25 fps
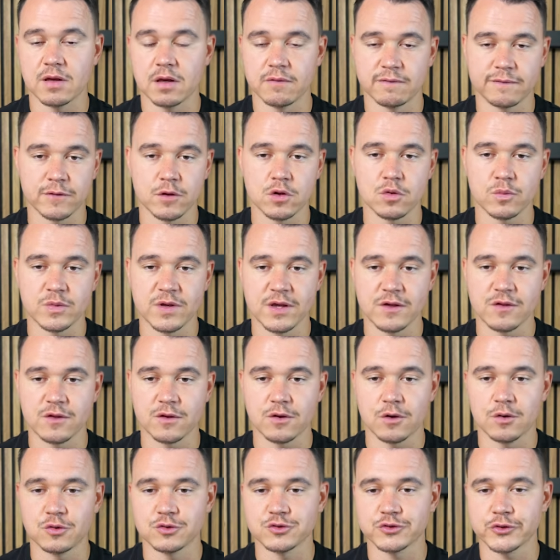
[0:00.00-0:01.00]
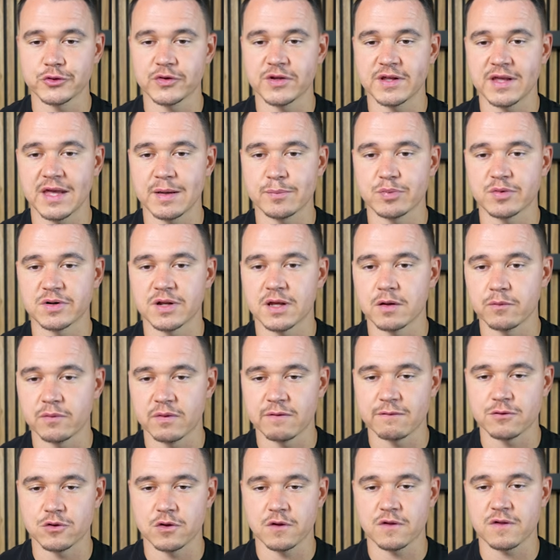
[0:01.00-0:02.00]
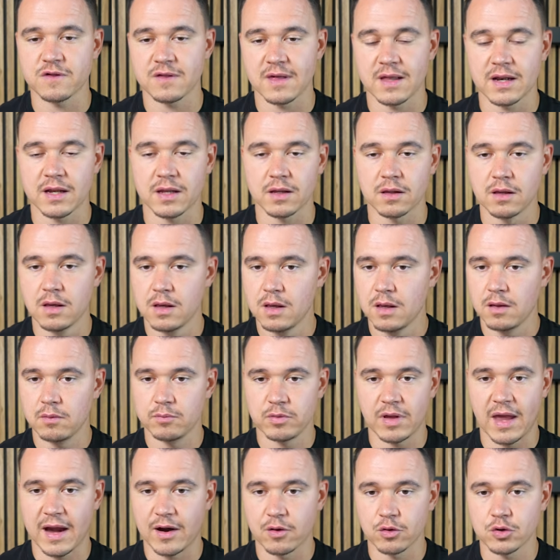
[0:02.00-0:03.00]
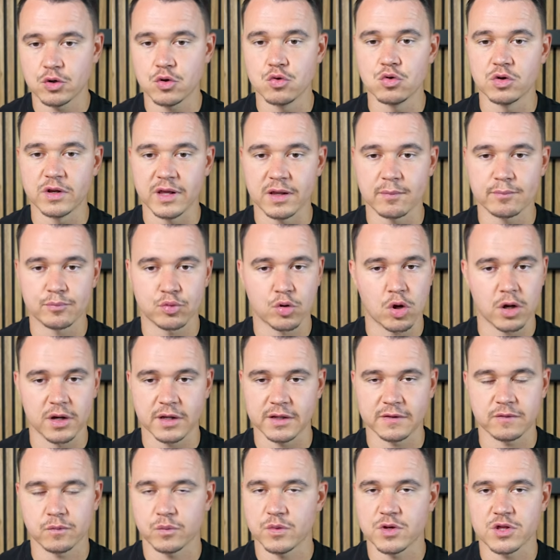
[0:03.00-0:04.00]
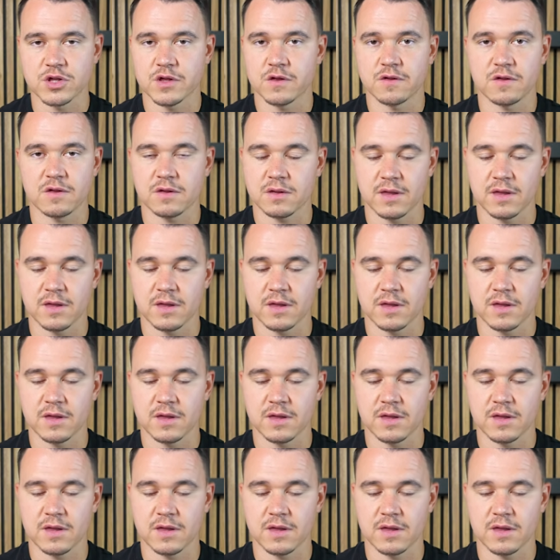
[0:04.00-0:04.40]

a few weeks ago 30K per day with just sending air cooling product, which is